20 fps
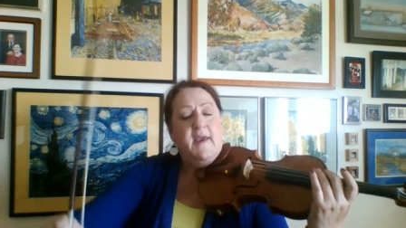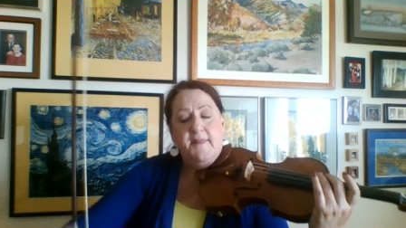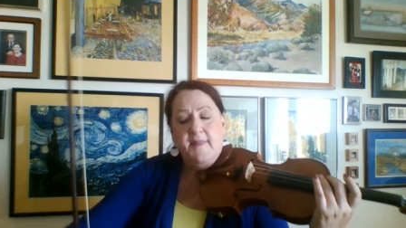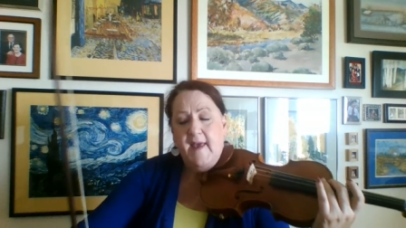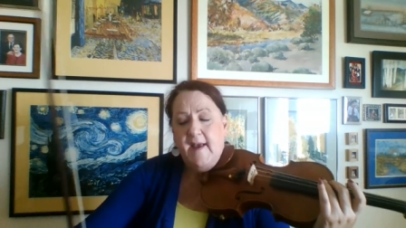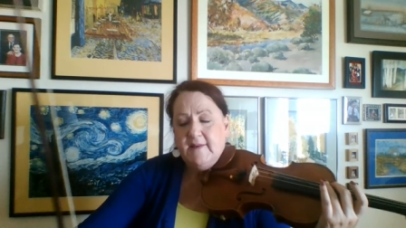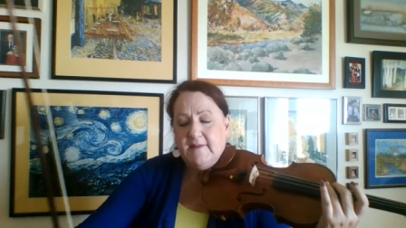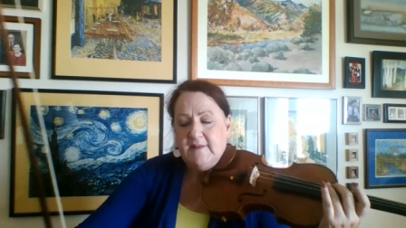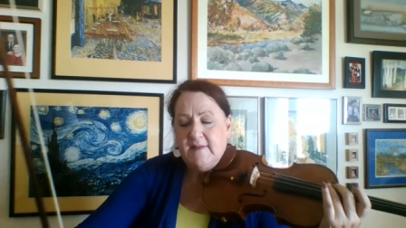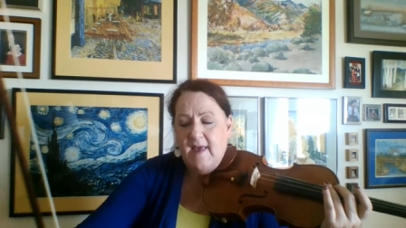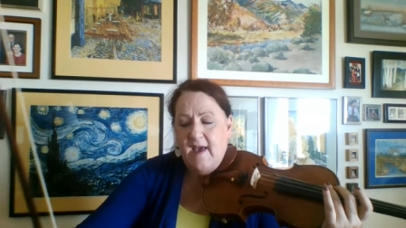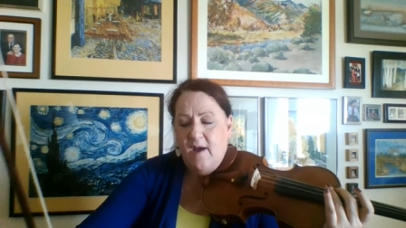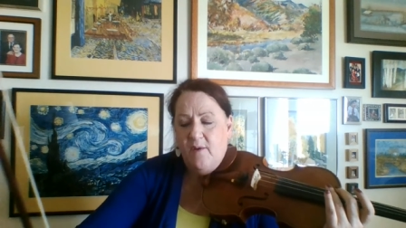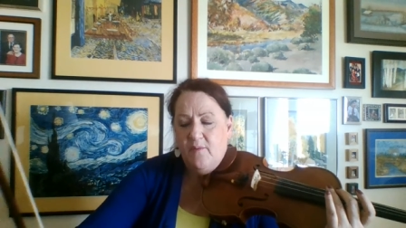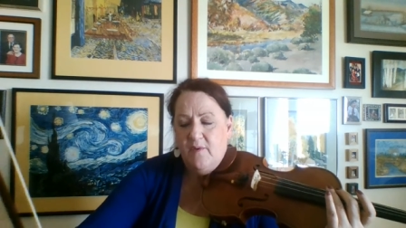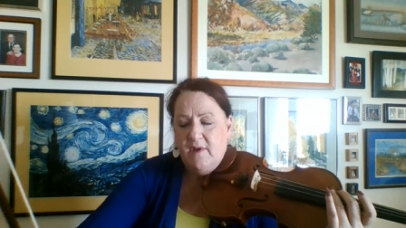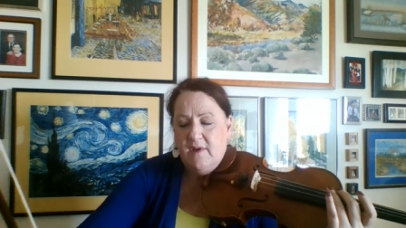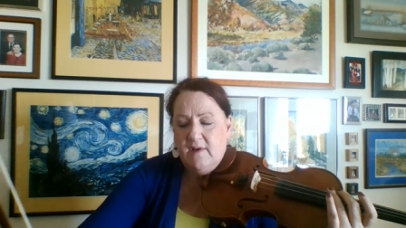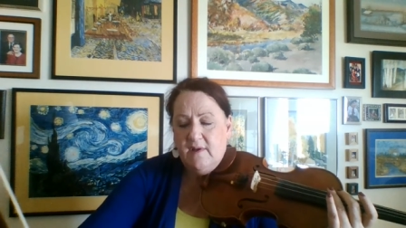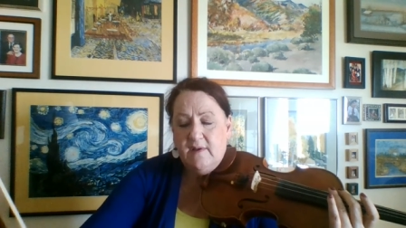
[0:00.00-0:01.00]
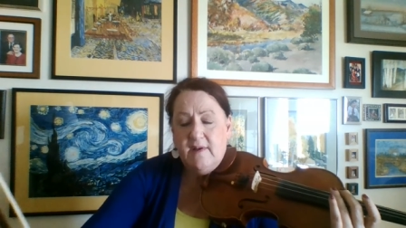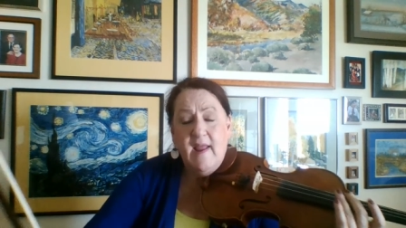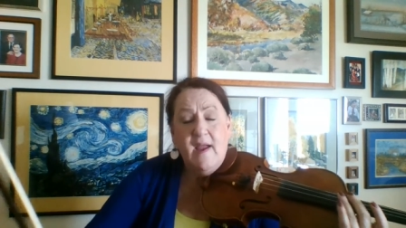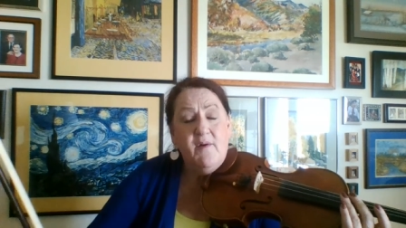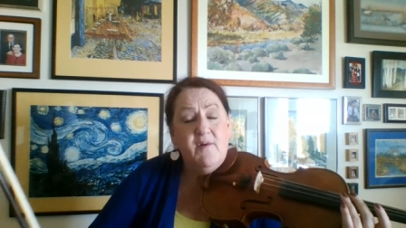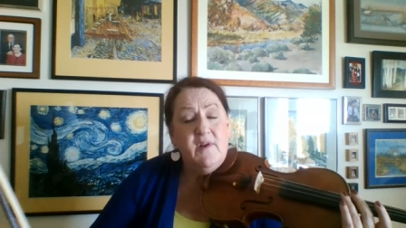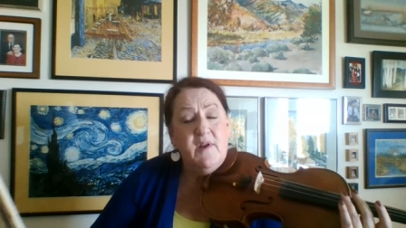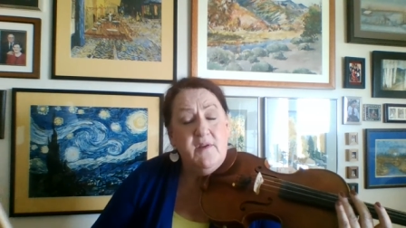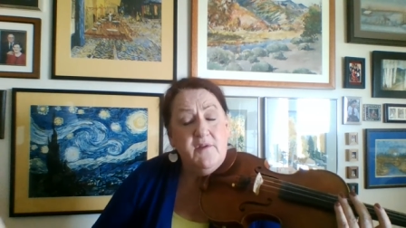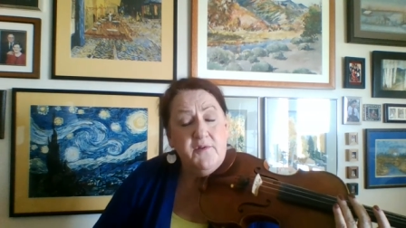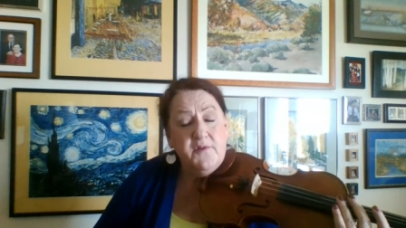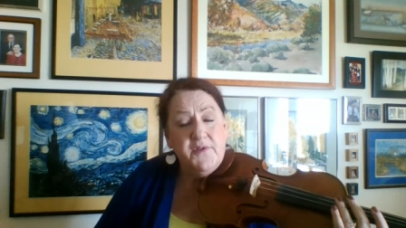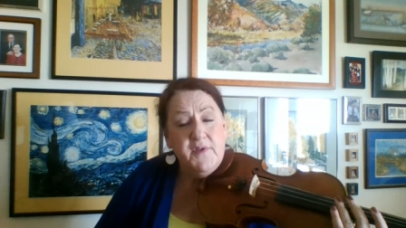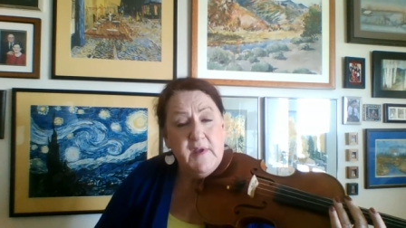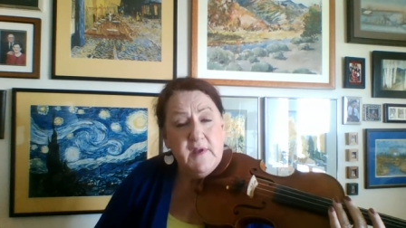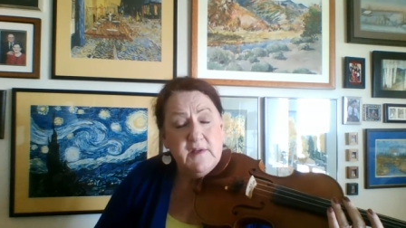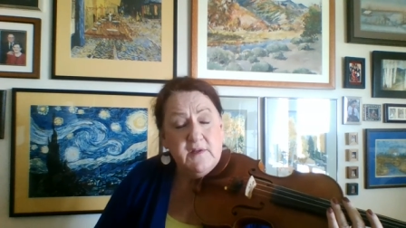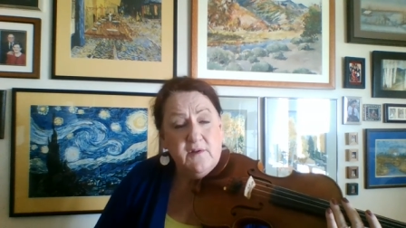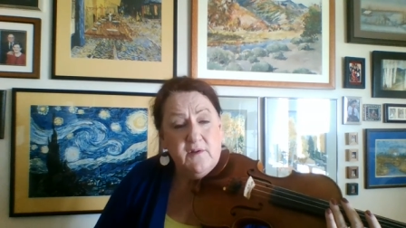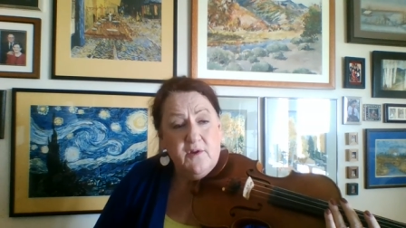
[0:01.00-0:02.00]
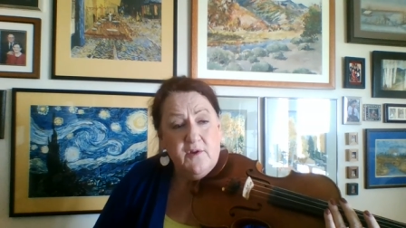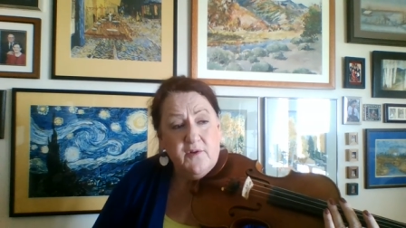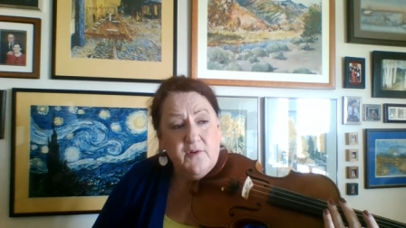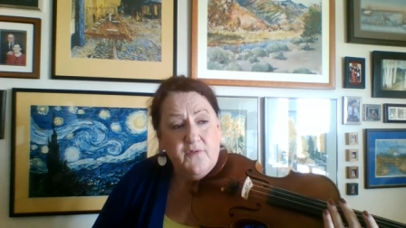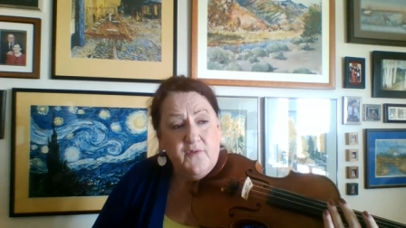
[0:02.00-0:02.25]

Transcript: that's that one. Now another thing to look